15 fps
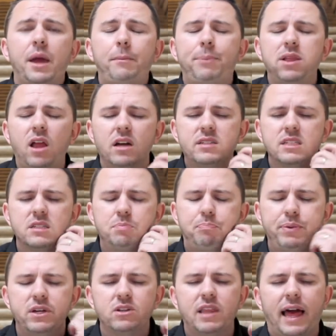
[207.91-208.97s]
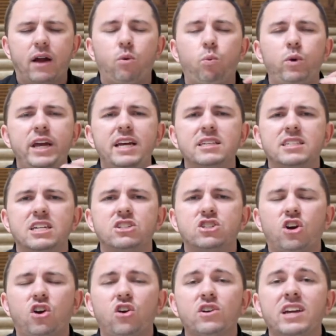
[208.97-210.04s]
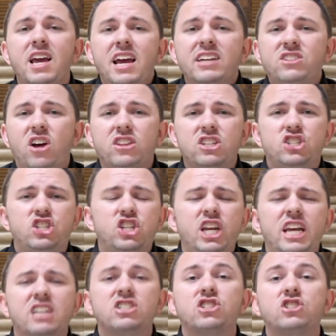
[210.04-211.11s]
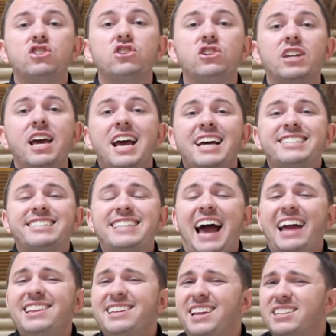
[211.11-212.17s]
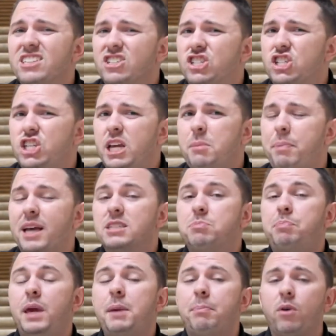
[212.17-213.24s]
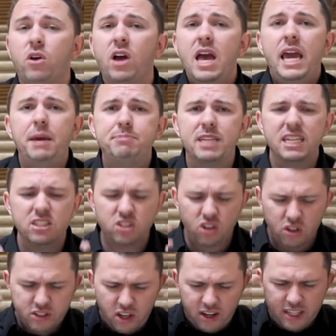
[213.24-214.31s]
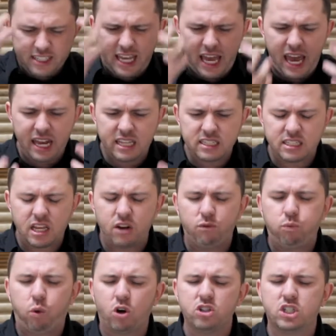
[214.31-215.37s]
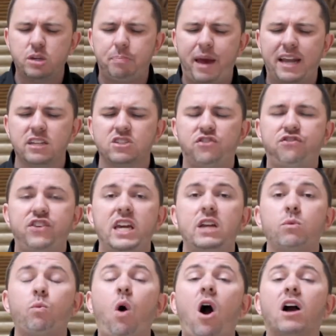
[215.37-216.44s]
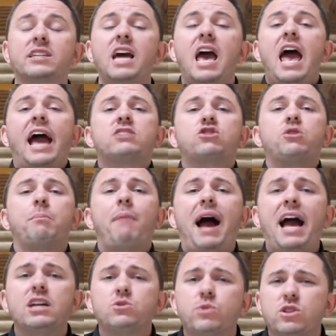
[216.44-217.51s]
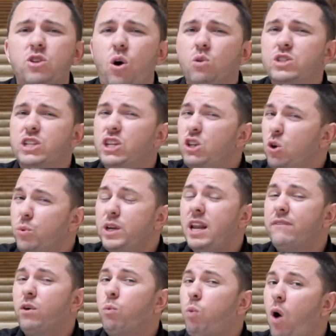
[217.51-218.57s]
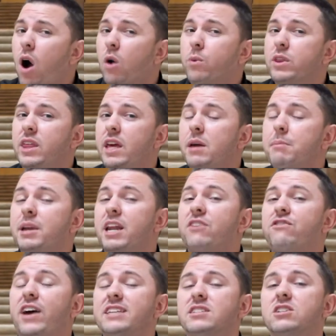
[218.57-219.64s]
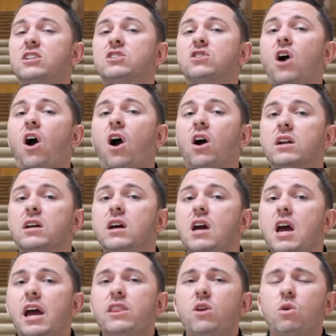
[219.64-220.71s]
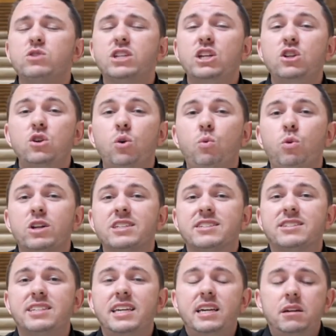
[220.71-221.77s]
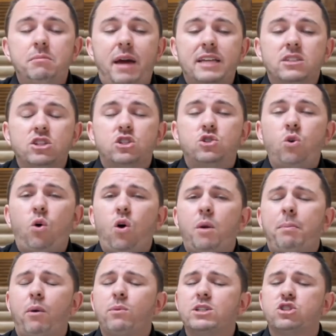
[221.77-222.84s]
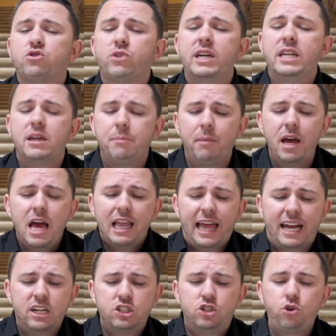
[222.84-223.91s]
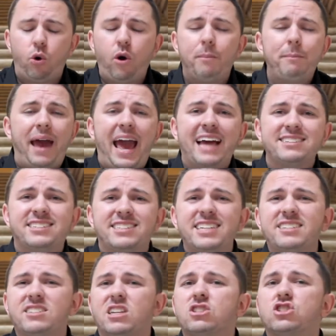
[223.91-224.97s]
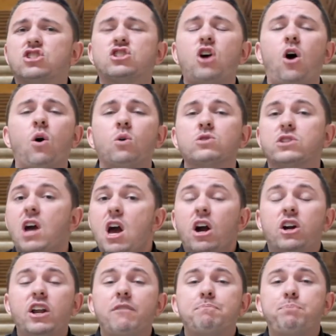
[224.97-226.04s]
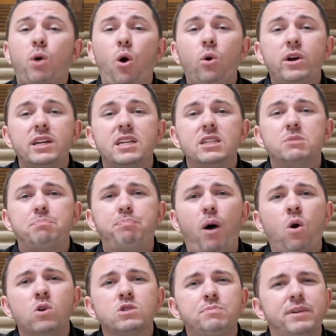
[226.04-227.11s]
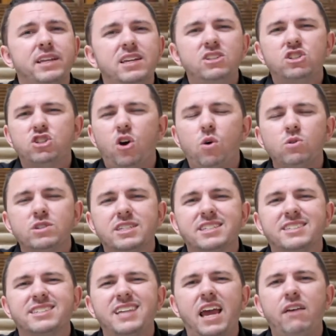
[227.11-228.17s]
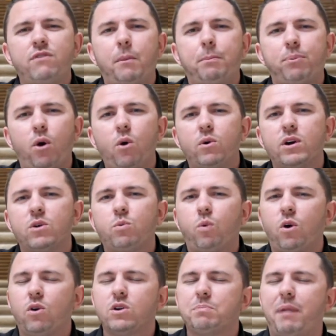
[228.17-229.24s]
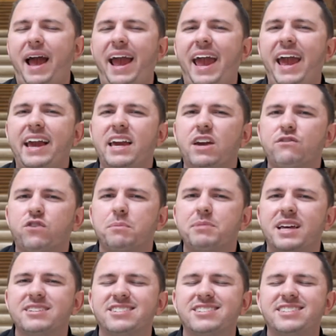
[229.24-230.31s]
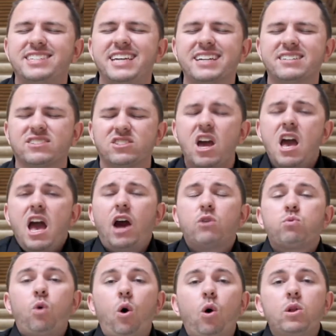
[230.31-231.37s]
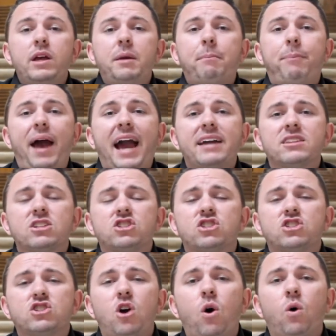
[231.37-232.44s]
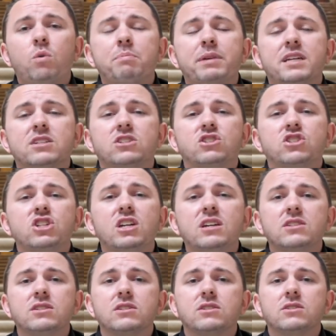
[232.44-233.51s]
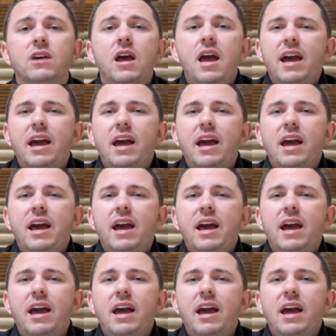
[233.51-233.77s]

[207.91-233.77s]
When they plucked his beard like weeds, he turned his other cheek, stood silent as a sheep as people heaped insults on his head instead of worship at his feet, walked extra miles with those he knew would never walk with him, and invested his heart in those he knew wouldn't see him as the door but would treat him like a doormat. Sticks and stones could have broken his bones, but he chose to save a broken world by hanging from their sticks and rolling back the stone, because Jesus